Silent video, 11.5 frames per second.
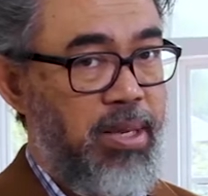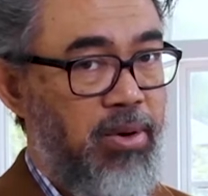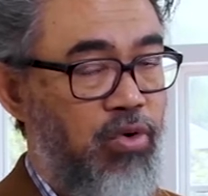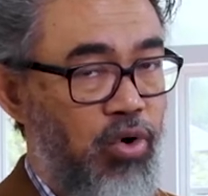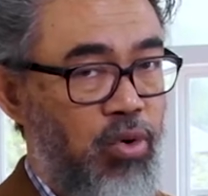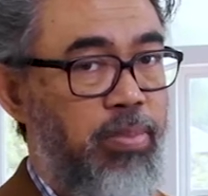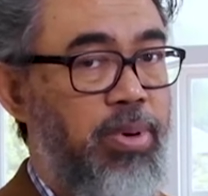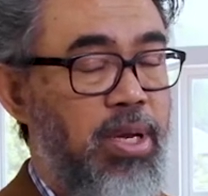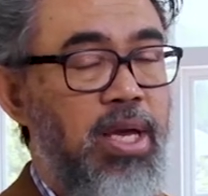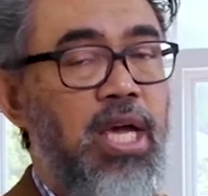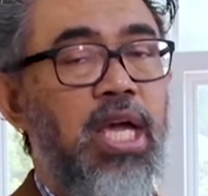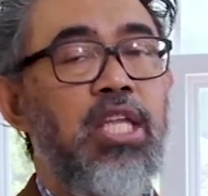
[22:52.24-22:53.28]
group
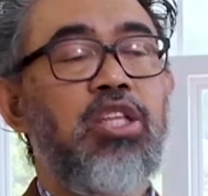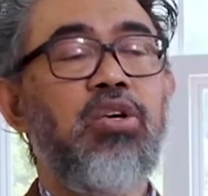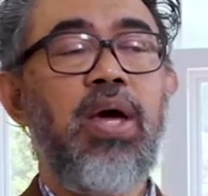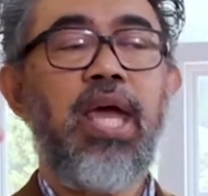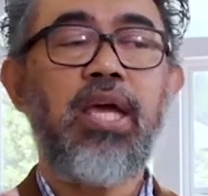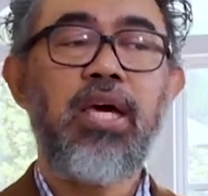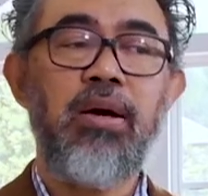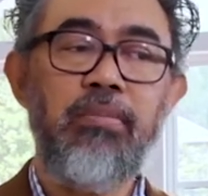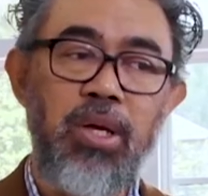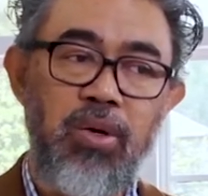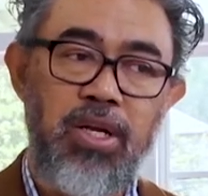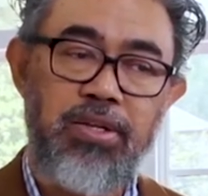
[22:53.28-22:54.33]
into a
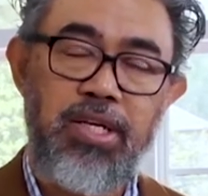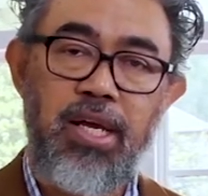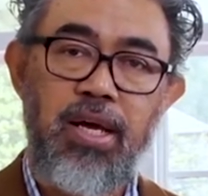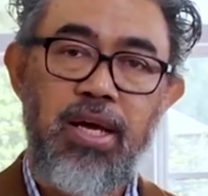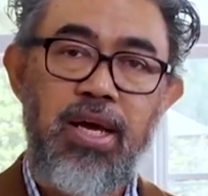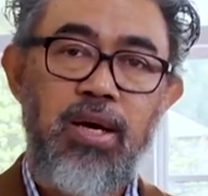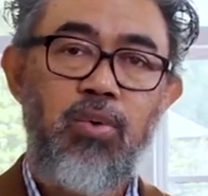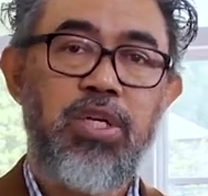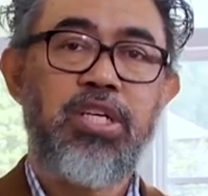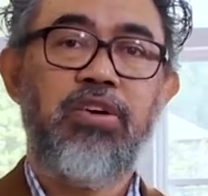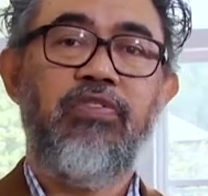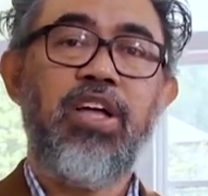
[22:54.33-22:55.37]
community
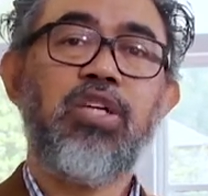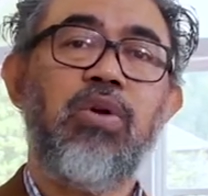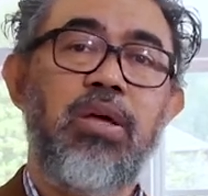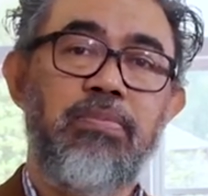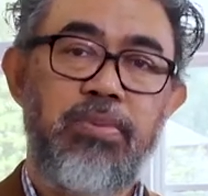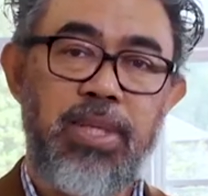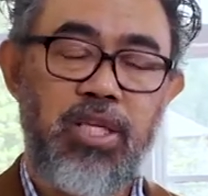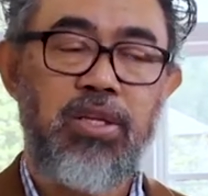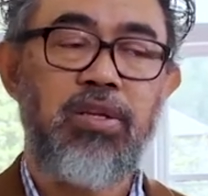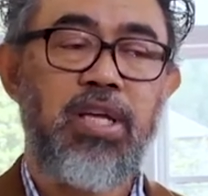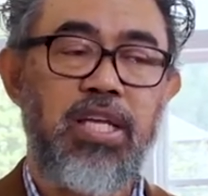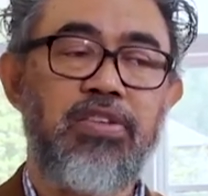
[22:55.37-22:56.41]
which eventually
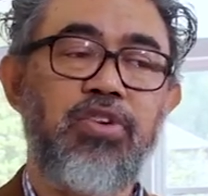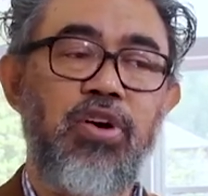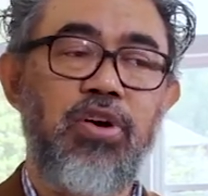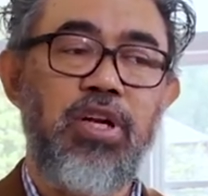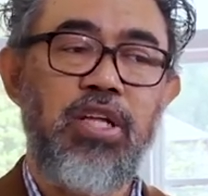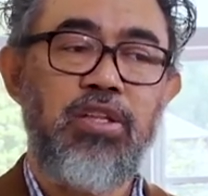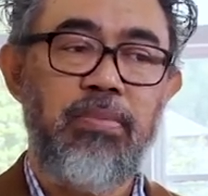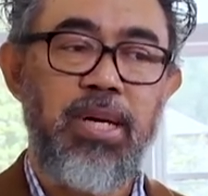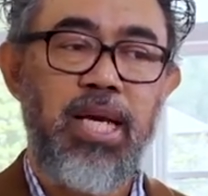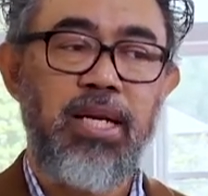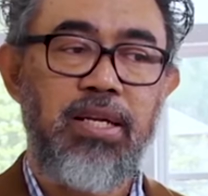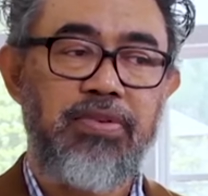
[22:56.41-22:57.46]
gets turned into
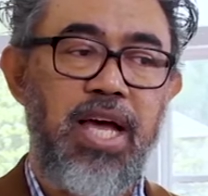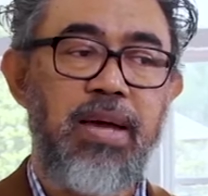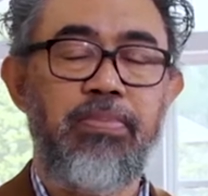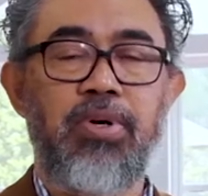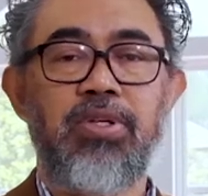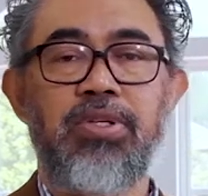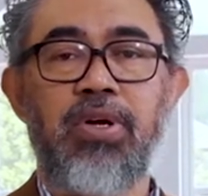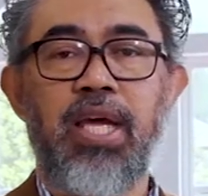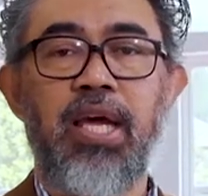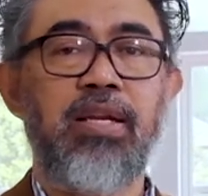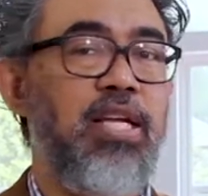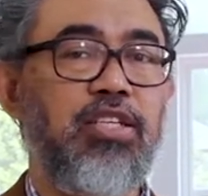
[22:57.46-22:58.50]
being disciples,
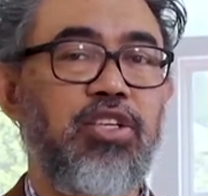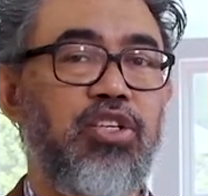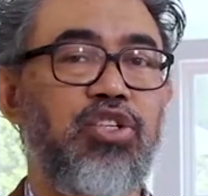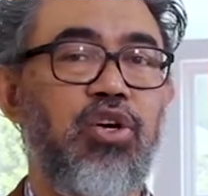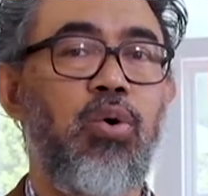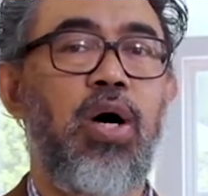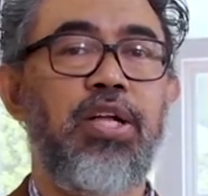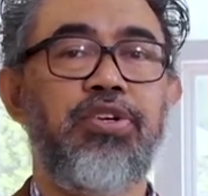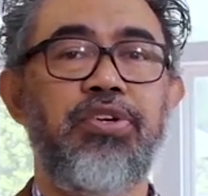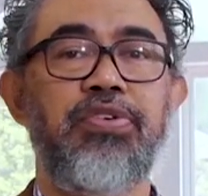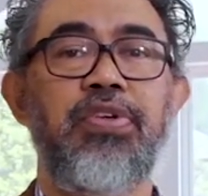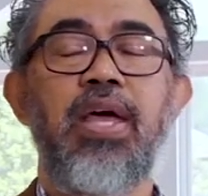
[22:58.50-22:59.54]
okay? Not just show
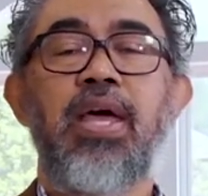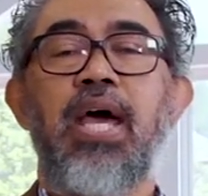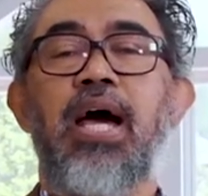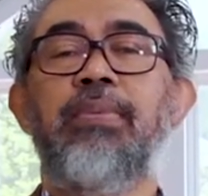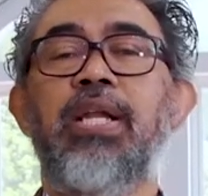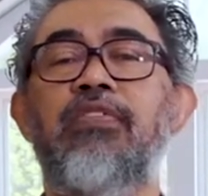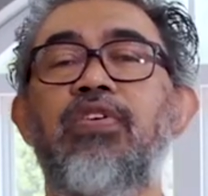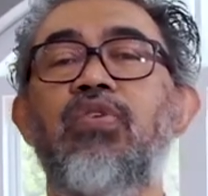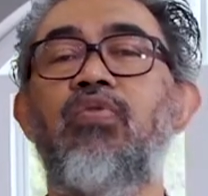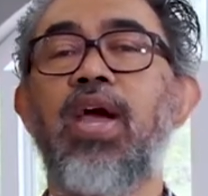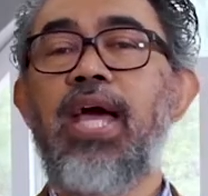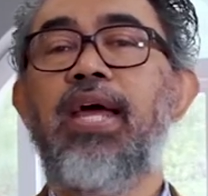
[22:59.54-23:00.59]
watchers. I mean, if you
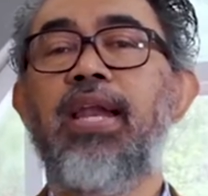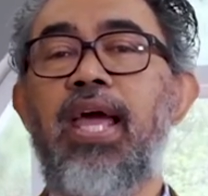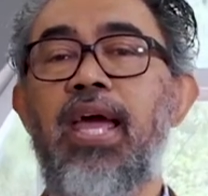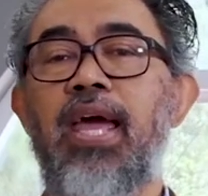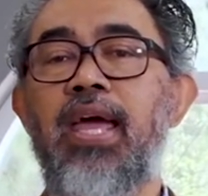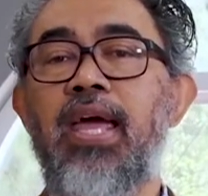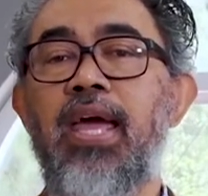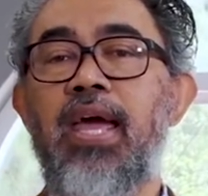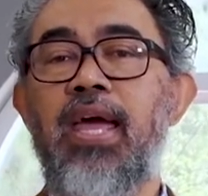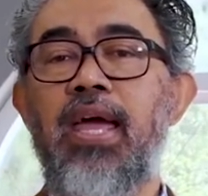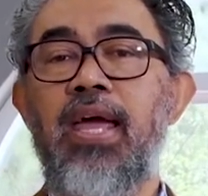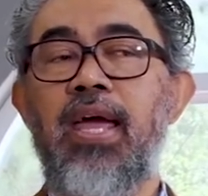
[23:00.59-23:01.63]
ran a,
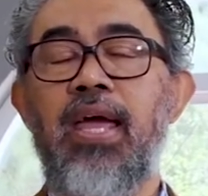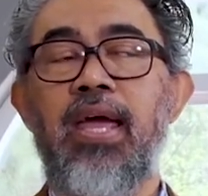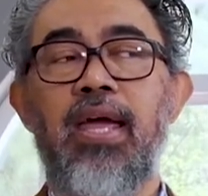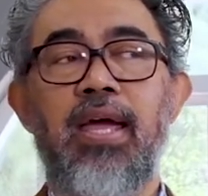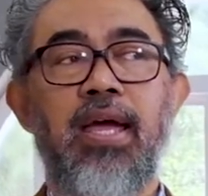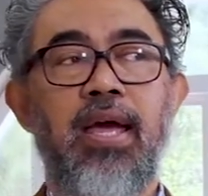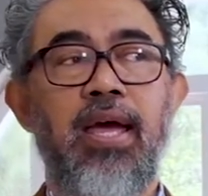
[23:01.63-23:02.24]
a,